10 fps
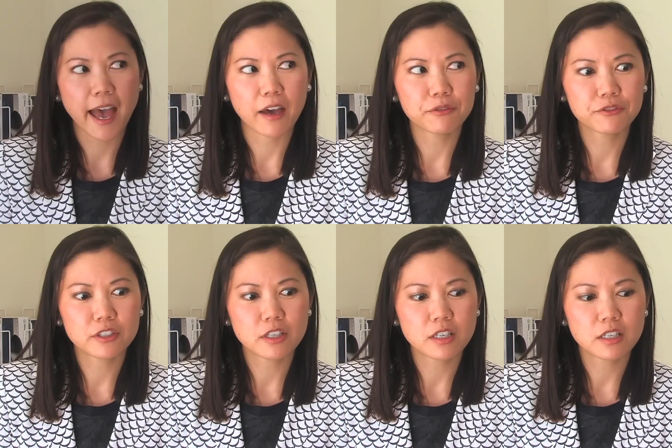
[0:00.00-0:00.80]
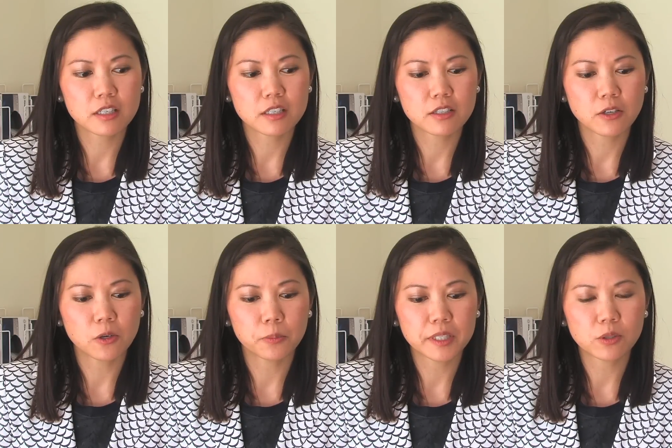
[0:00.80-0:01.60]
after
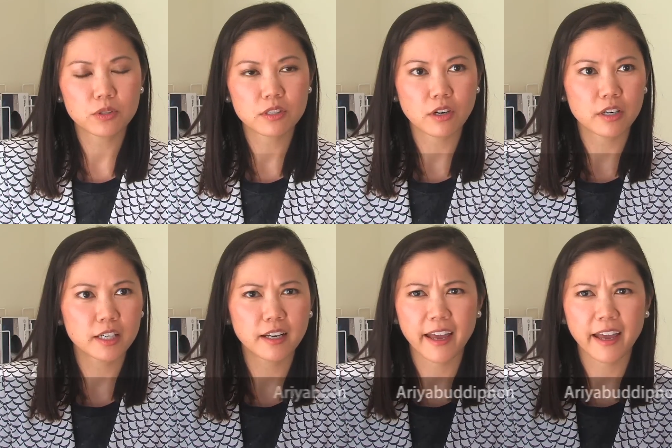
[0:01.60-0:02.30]
OpenNotes started,